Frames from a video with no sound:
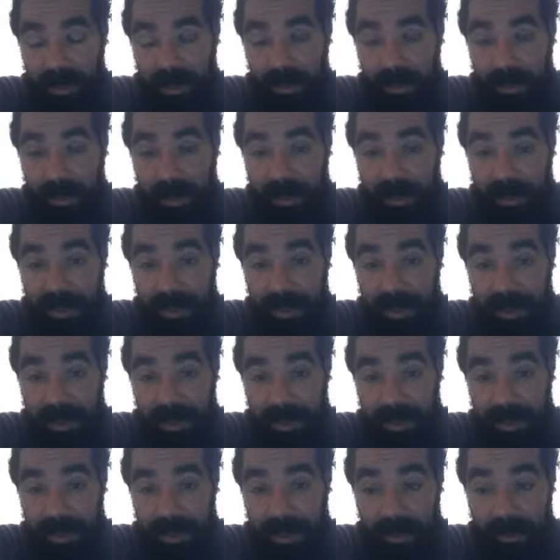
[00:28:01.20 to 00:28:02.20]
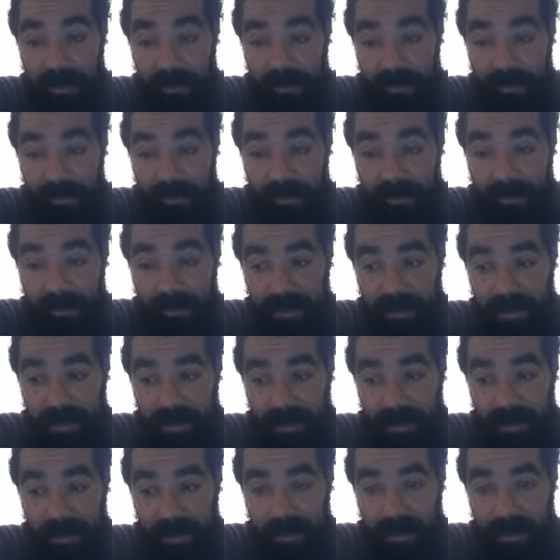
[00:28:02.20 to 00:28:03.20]
and watch the Laker game
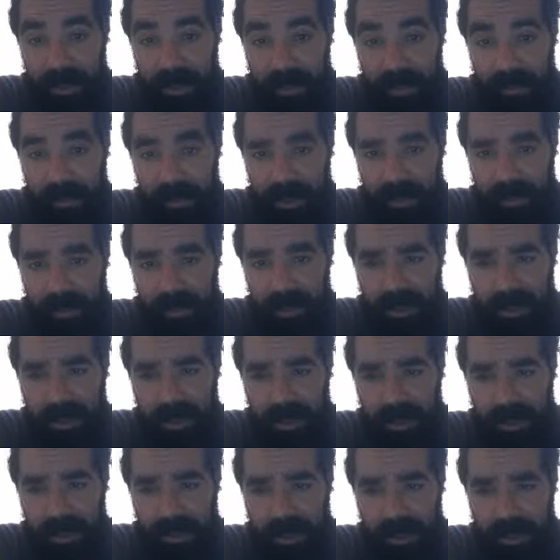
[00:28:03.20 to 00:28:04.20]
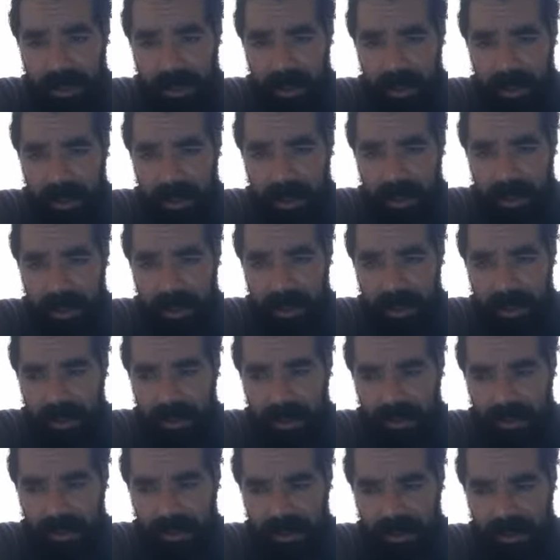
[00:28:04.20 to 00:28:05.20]
and see what type of team these guys are because they're
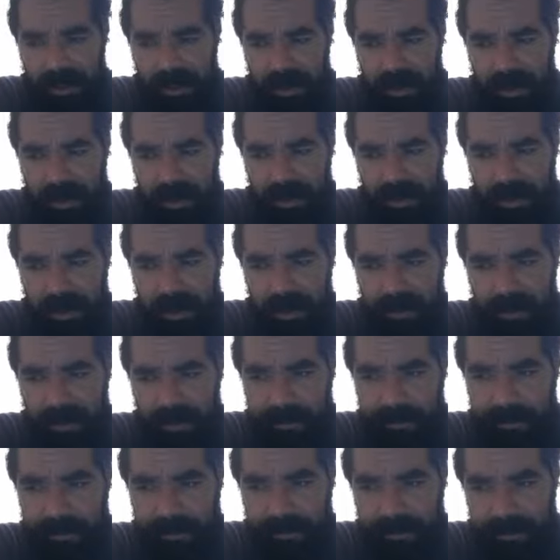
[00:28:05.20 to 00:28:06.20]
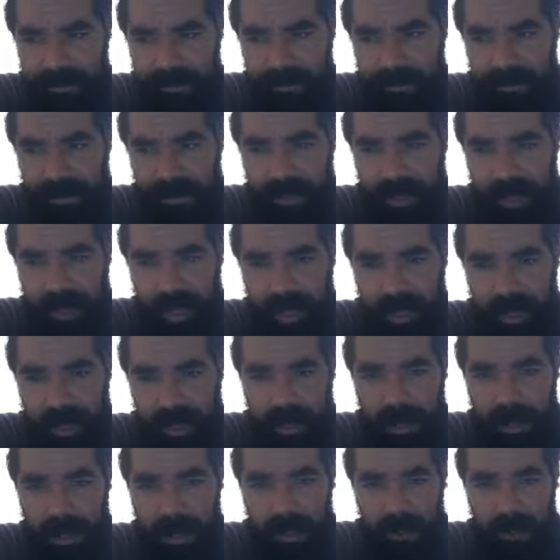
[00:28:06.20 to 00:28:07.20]
losing a little bit.
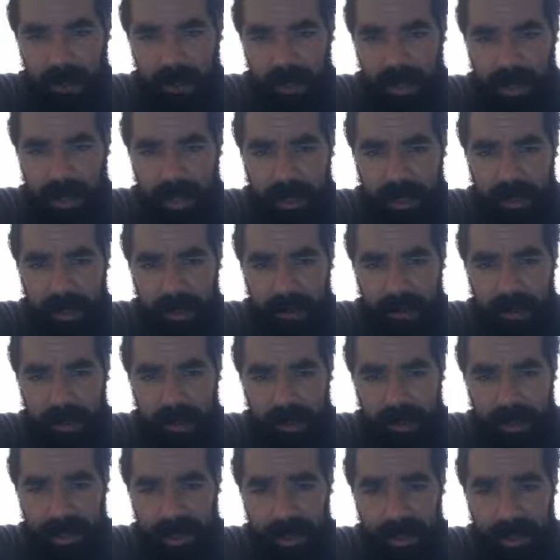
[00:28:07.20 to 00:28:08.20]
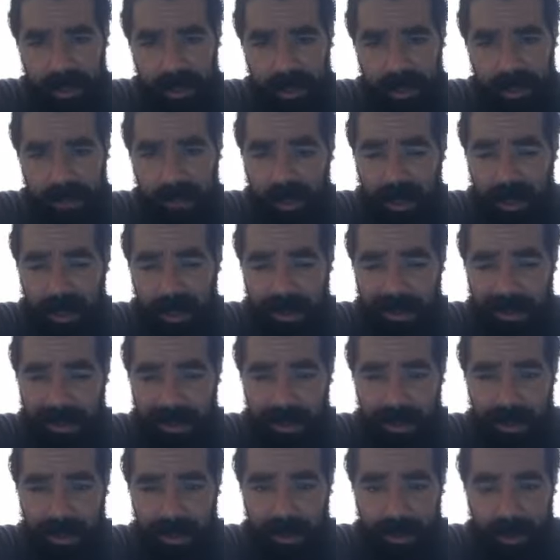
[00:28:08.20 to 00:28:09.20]
They're losing a little bit. What type of team are they?